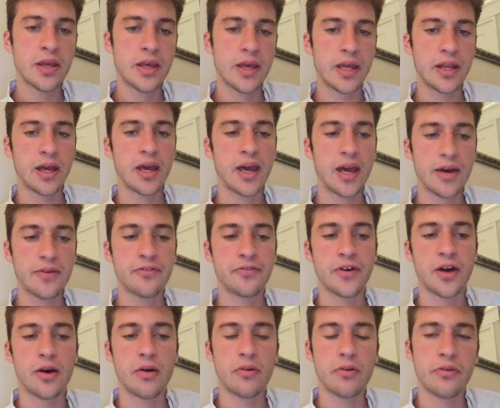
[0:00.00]
And I have
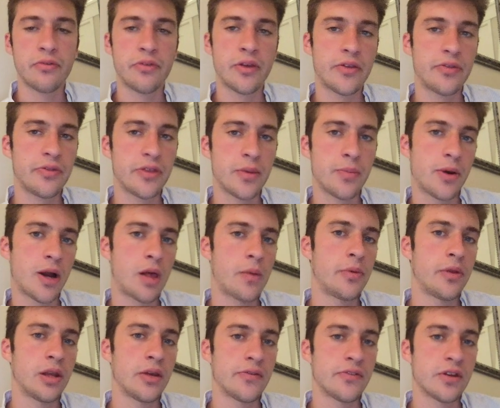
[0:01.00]
found that the
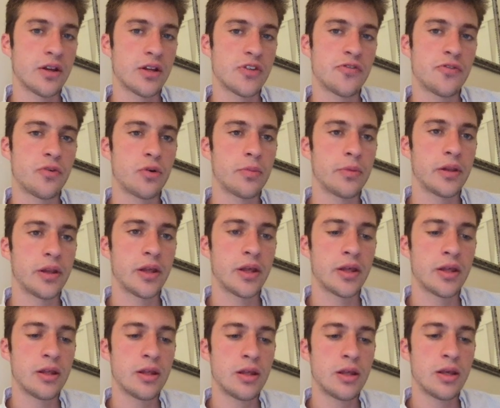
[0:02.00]
probability of touch formula
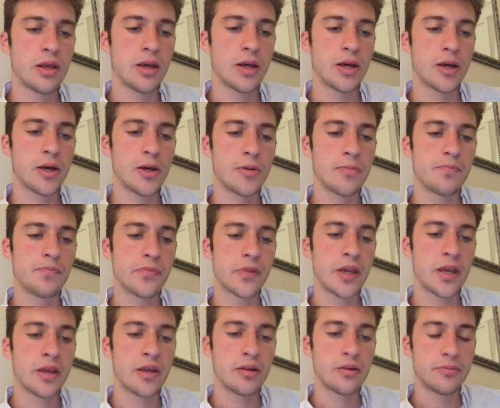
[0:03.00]

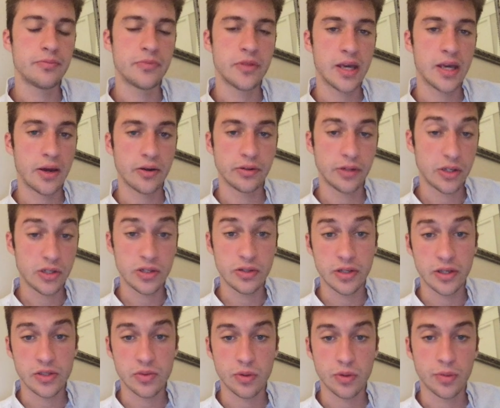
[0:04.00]
and the calculation
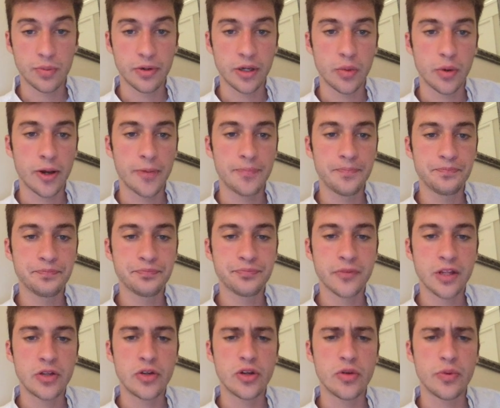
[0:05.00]
does work pretty well.
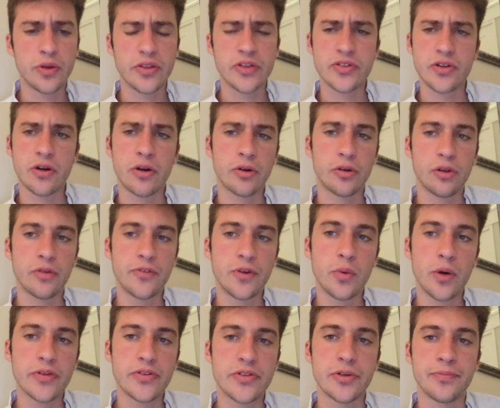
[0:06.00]
And you can read this article if you
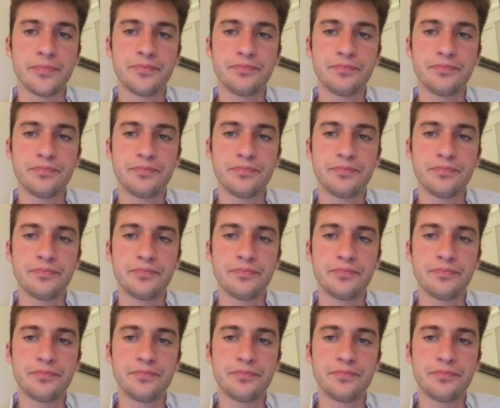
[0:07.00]
want to.